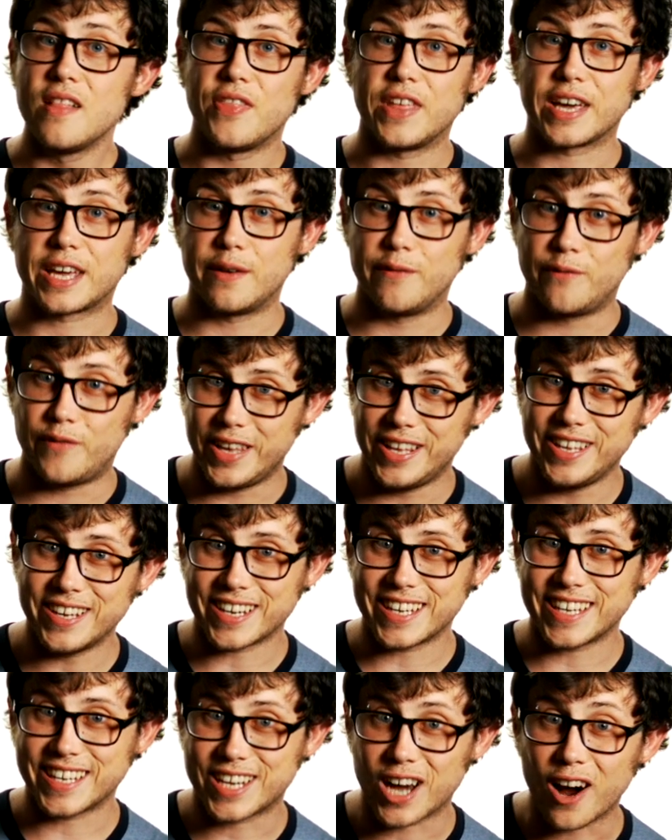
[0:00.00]
that
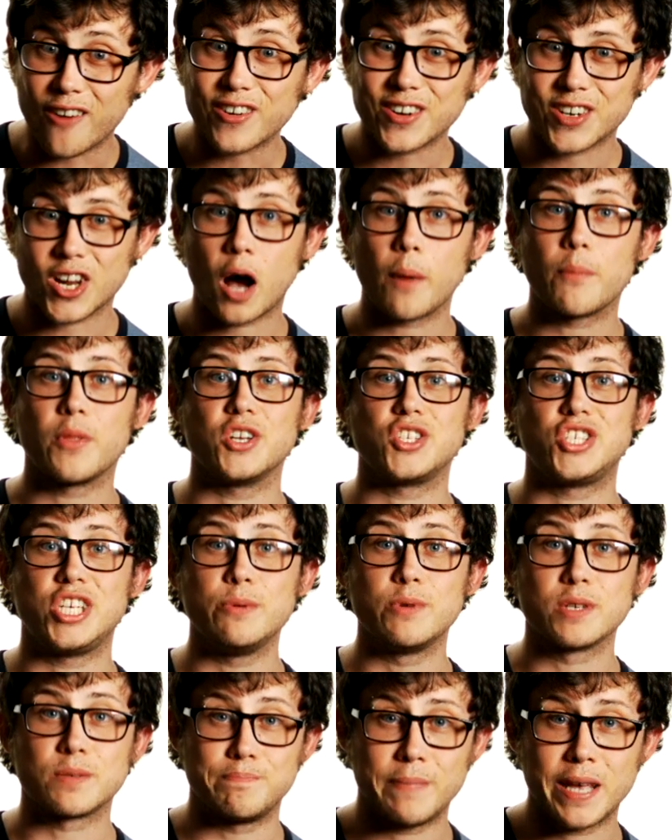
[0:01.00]
conveniently covered up that she
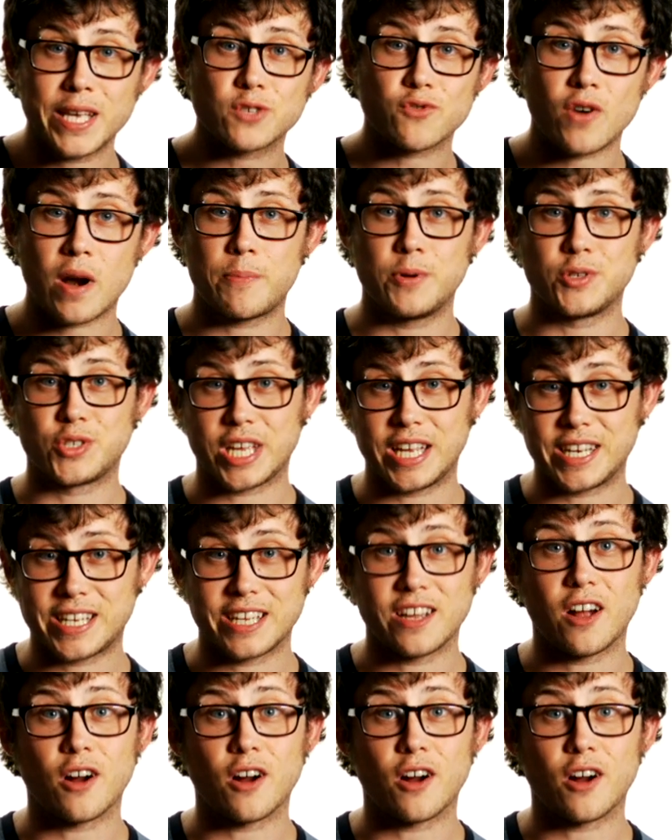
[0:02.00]
was misrepresenting